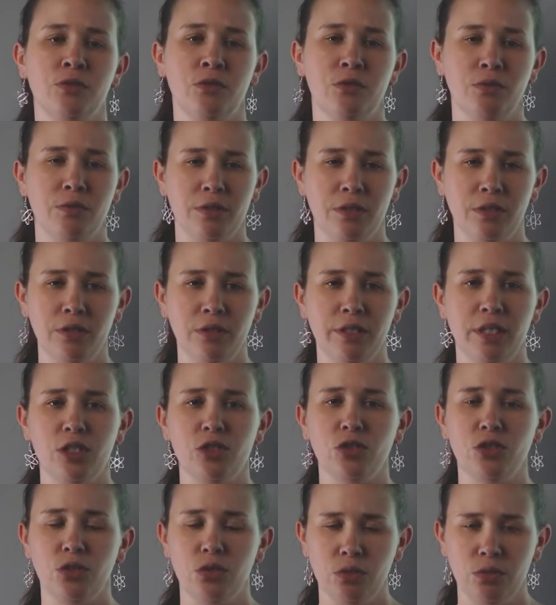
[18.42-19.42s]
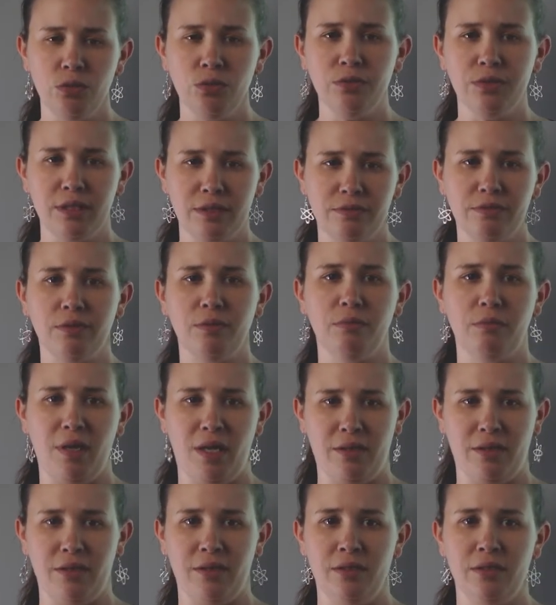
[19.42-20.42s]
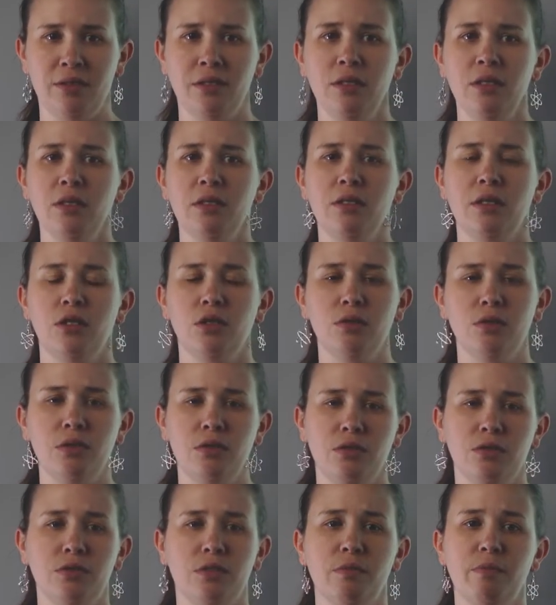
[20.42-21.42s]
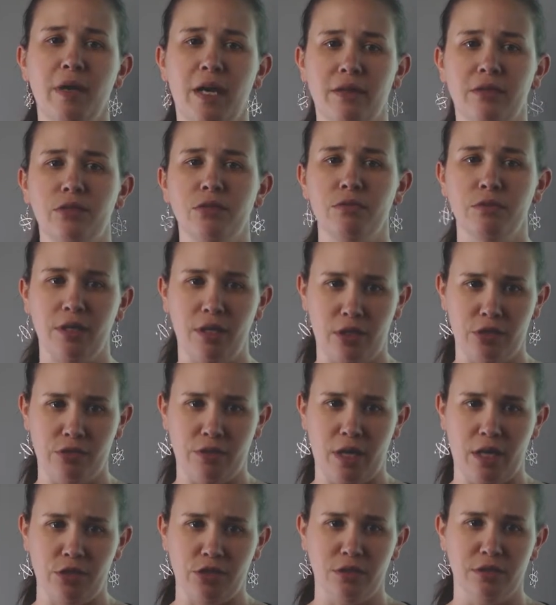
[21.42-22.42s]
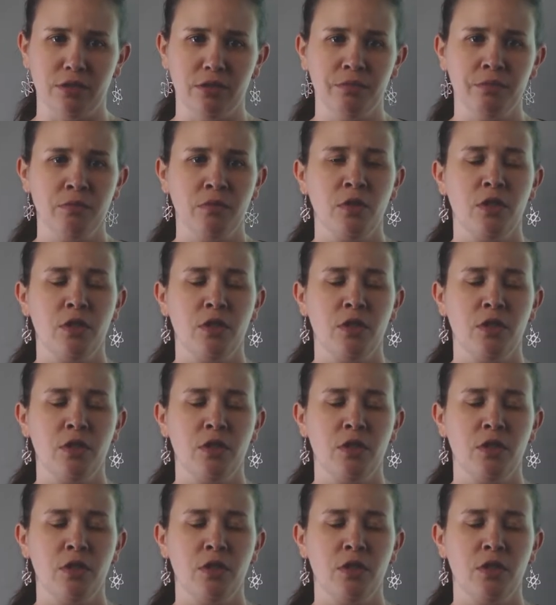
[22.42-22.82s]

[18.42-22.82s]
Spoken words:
So we're going to look at two different methods that you can use to balance redox reaction.